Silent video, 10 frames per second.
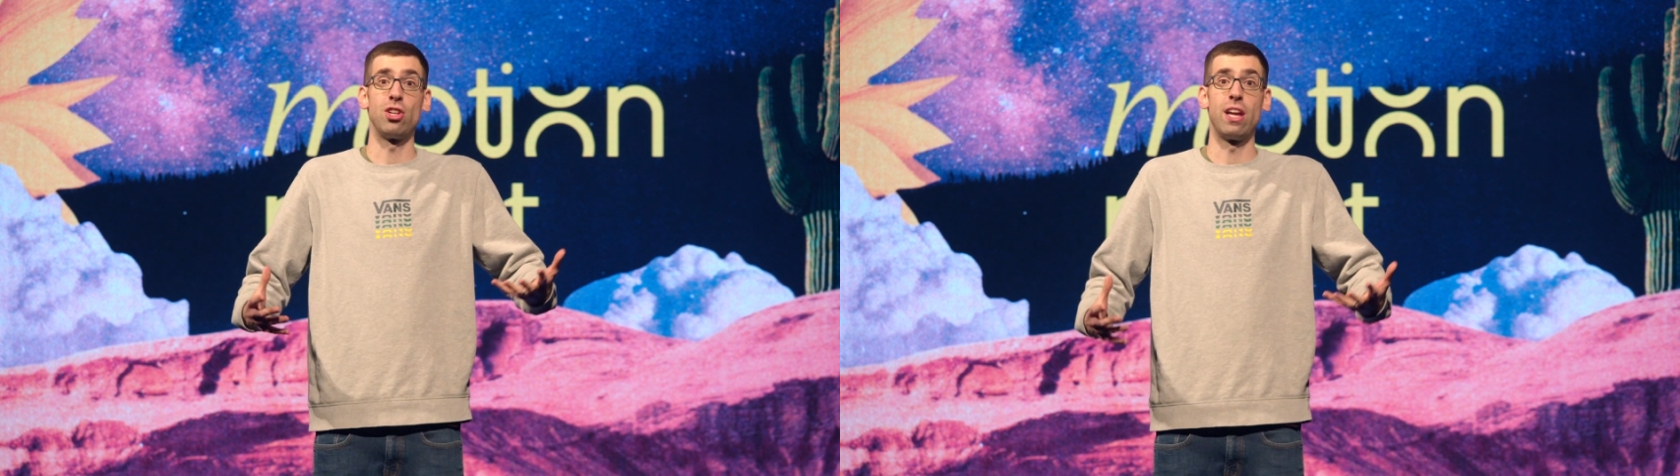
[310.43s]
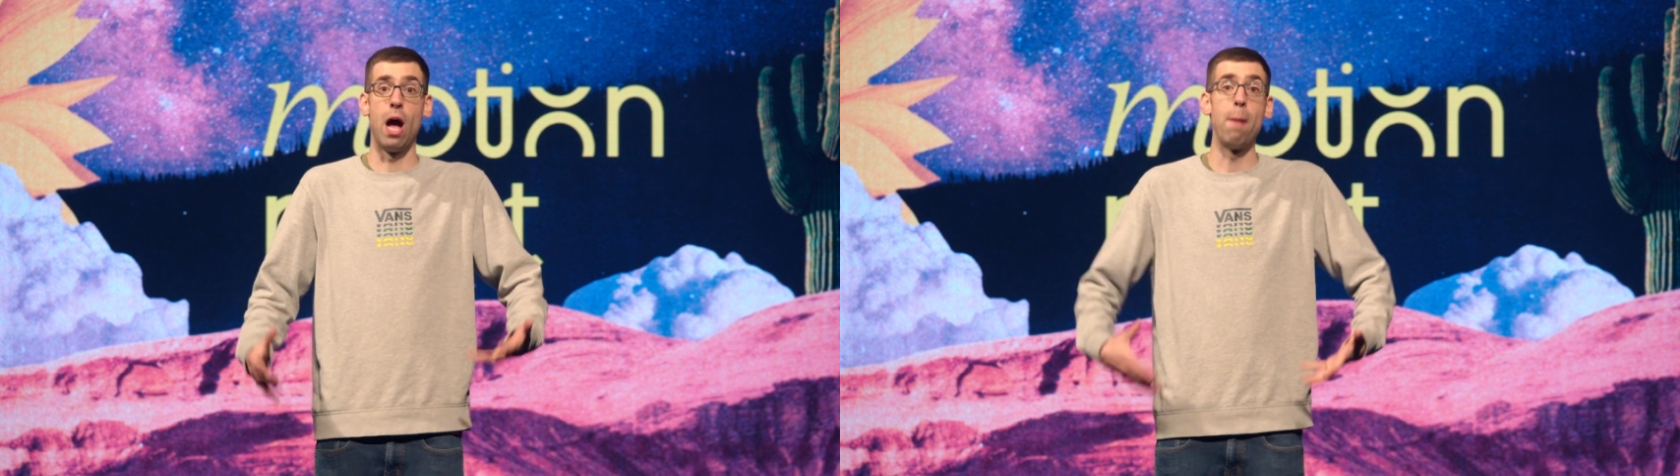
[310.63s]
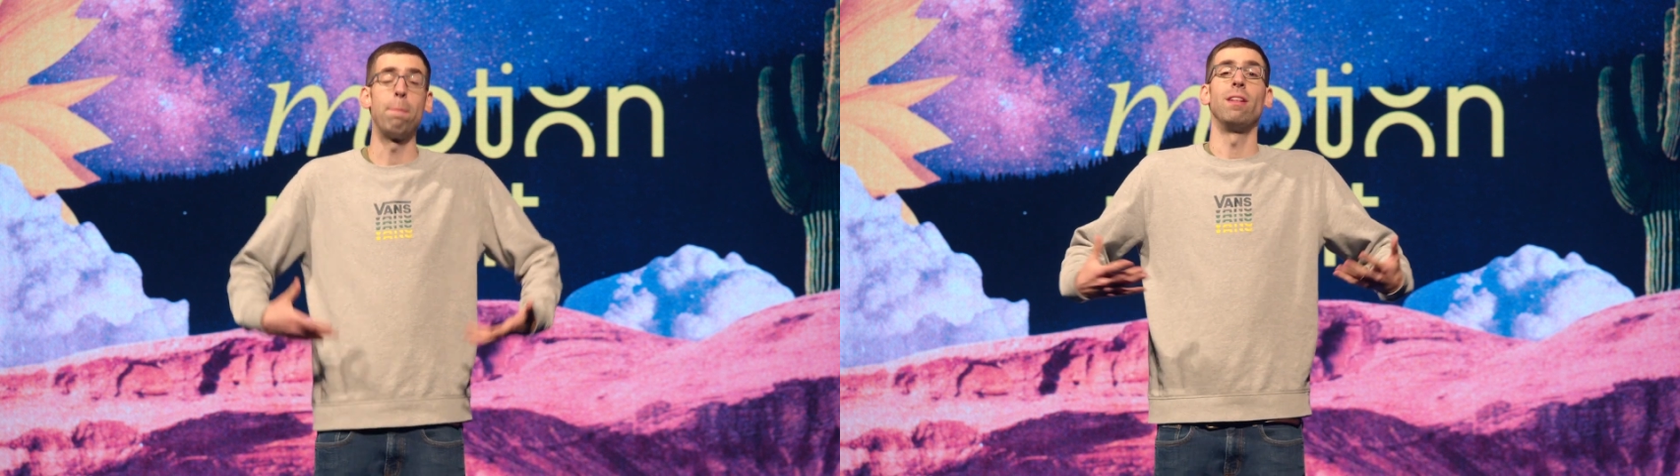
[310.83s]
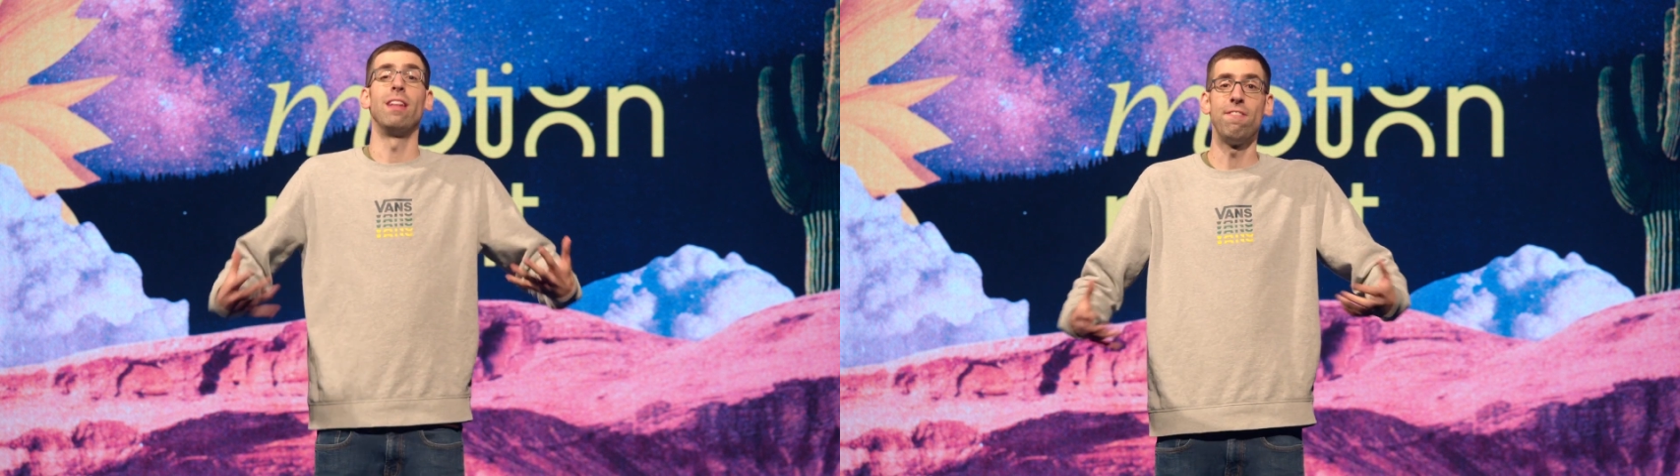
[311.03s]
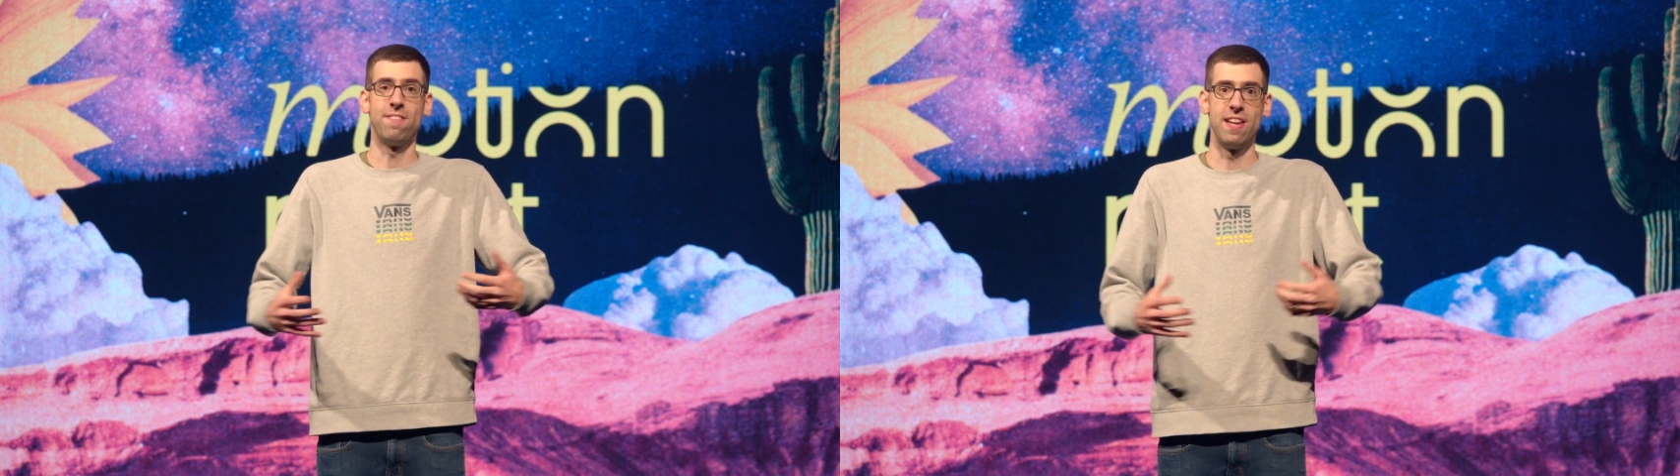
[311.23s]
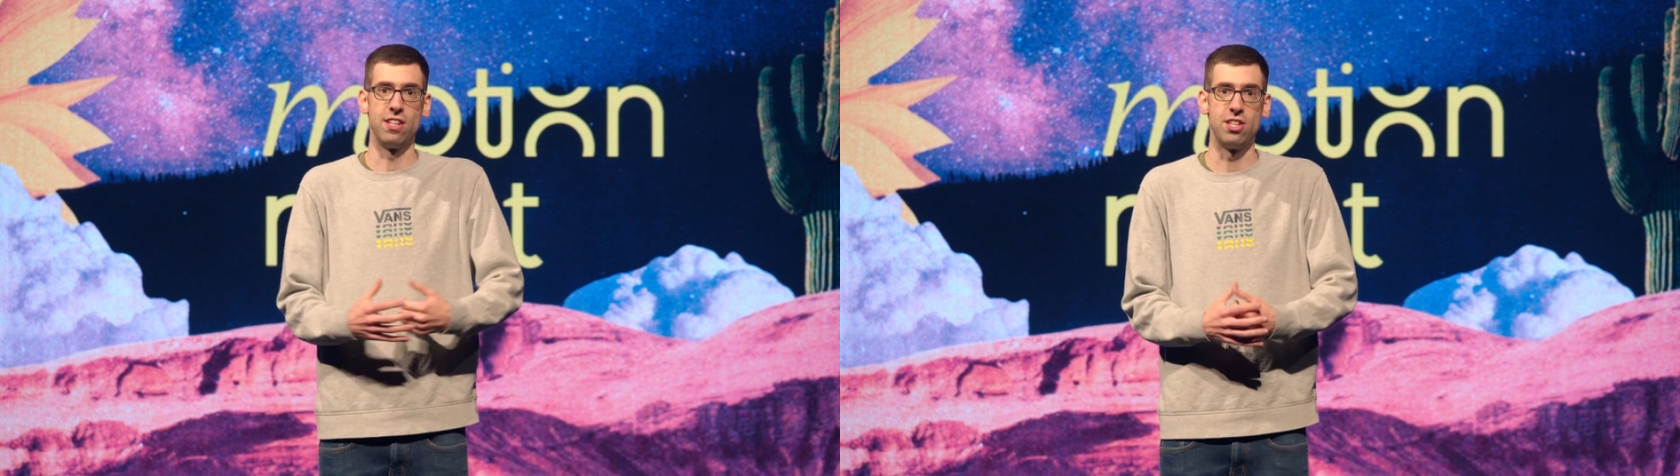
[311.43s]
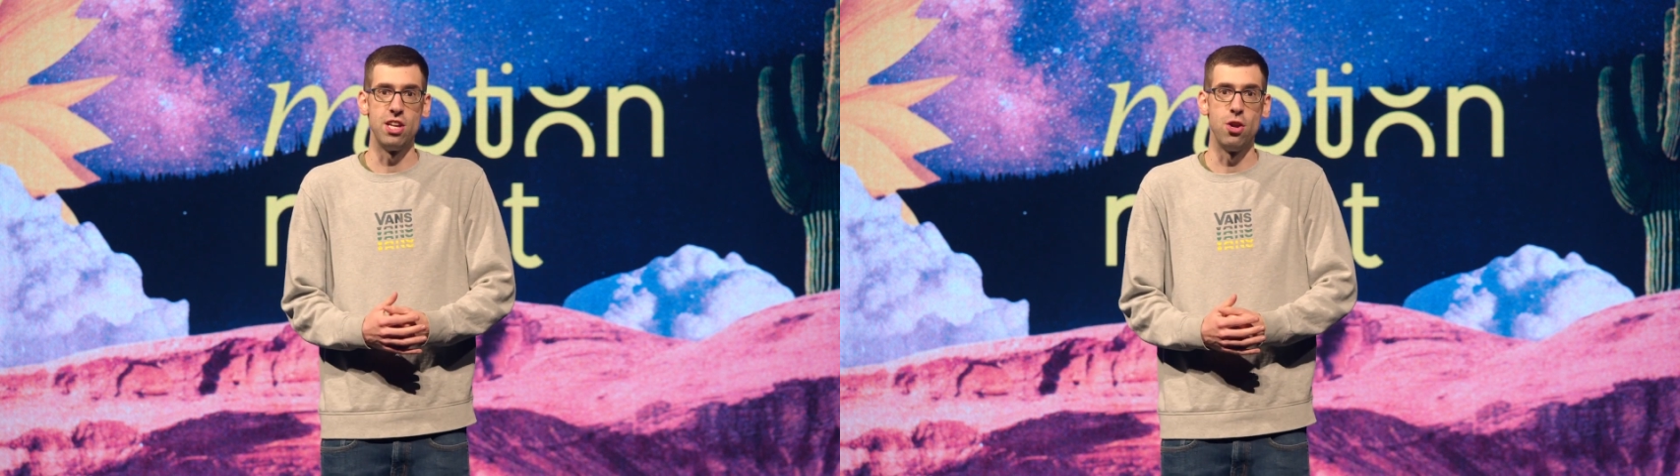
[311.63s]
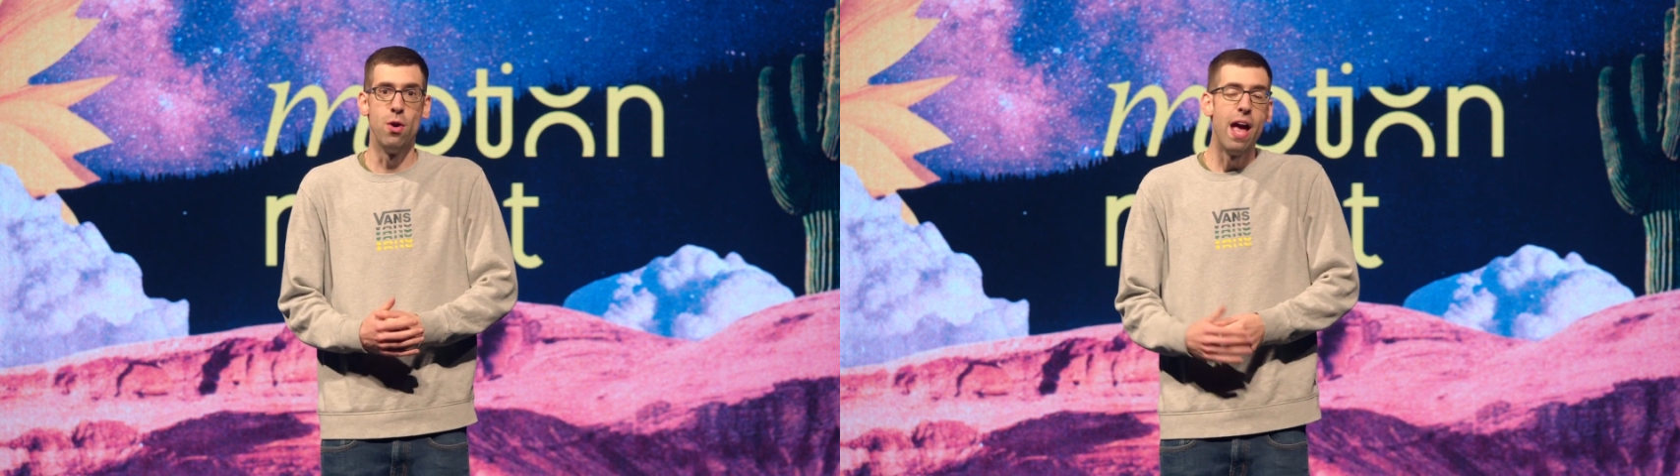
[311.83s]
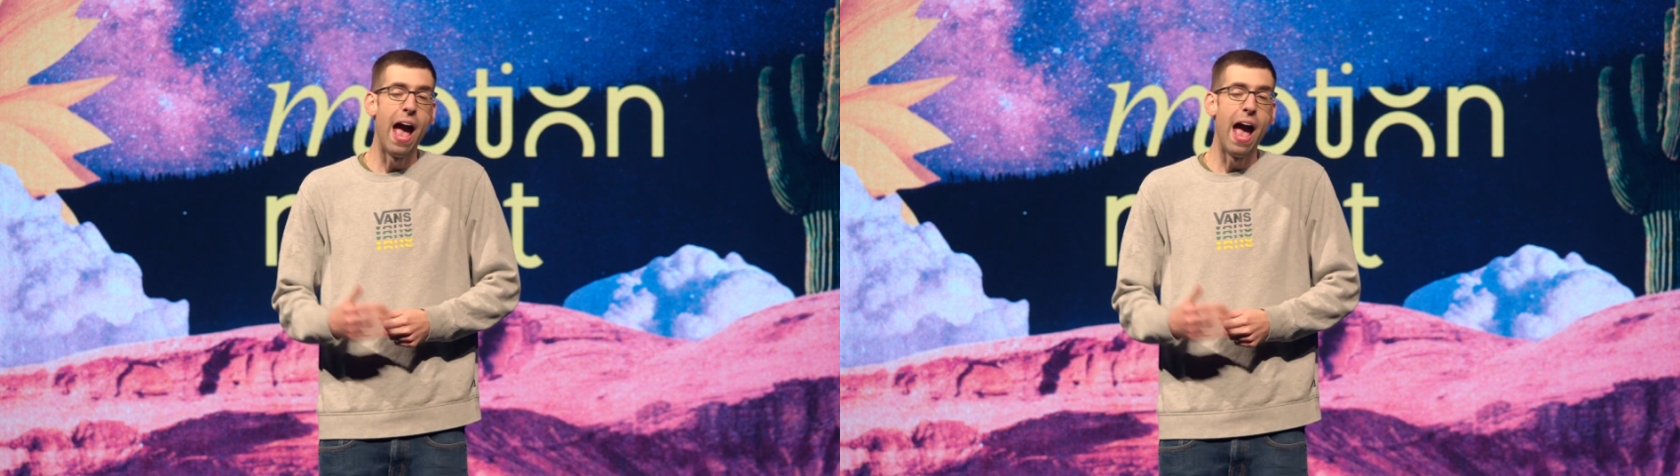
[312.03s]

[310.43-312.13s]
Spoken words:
like uplifting to you.